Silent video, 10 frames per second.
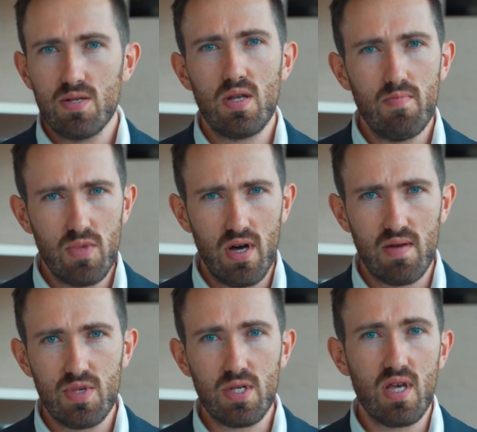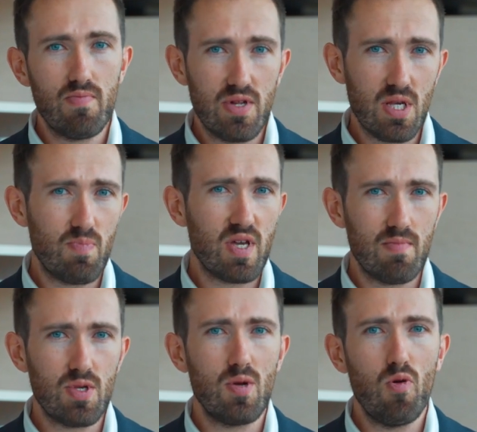Sometimes companies
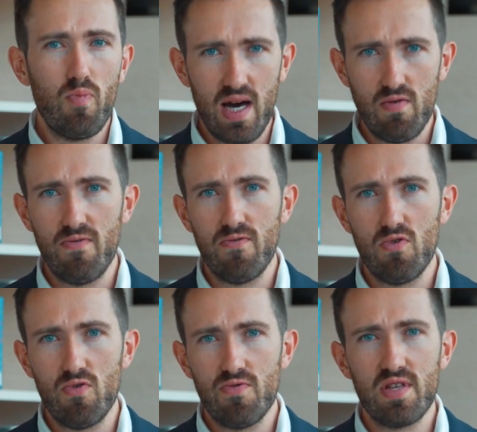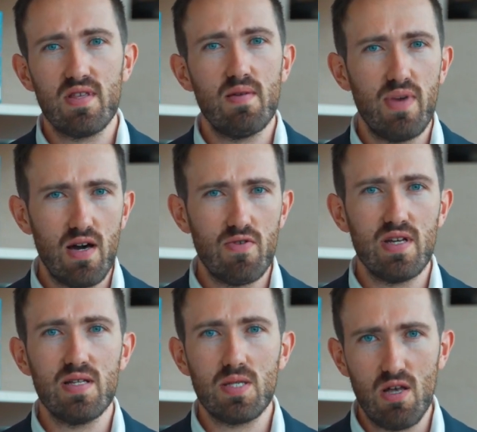become so powerful that their power
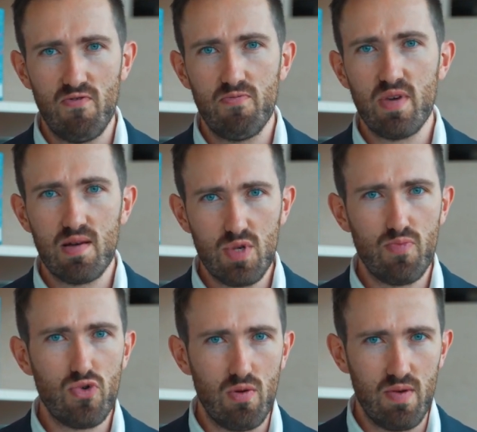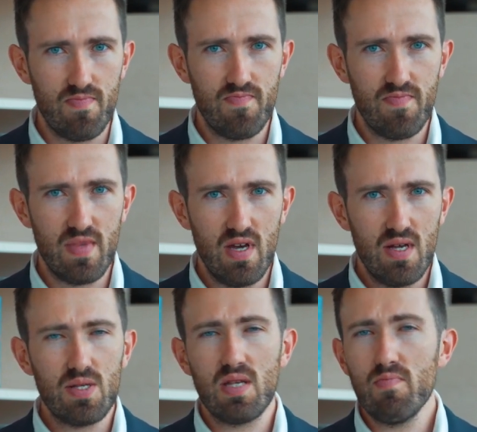itself becomes a problem,
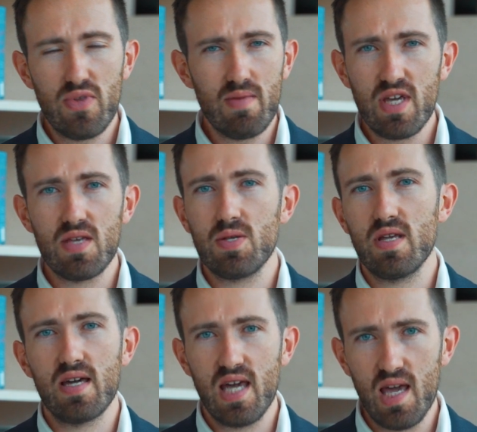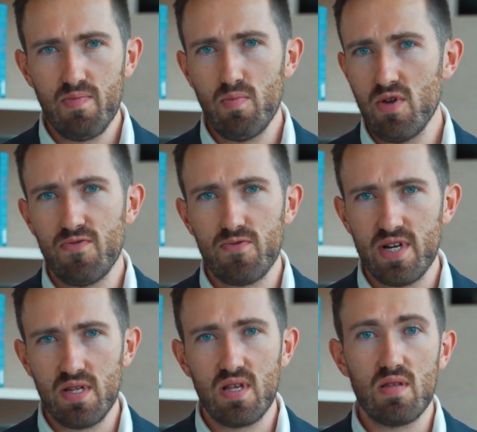simply because they are capable of
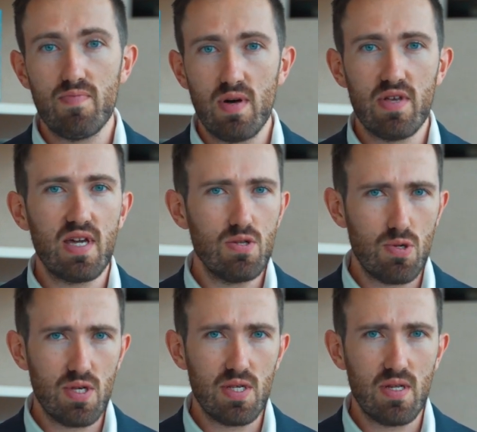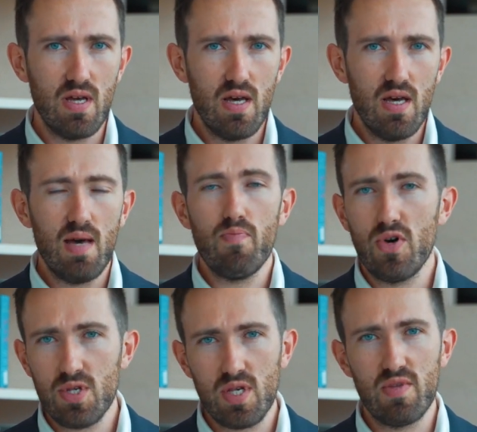threatening the public interest and
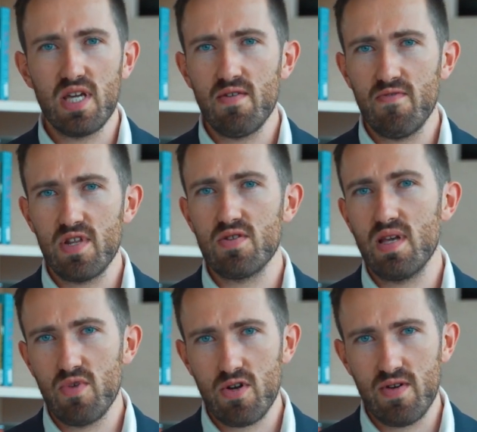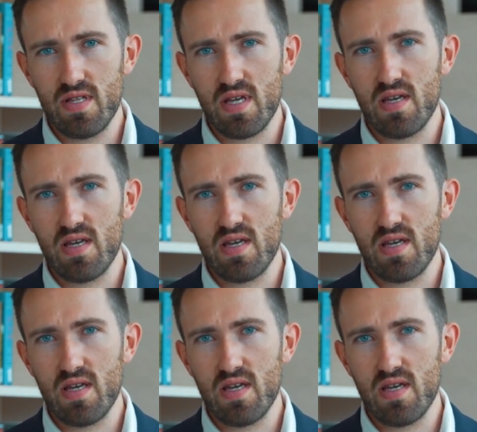possibly even our democratic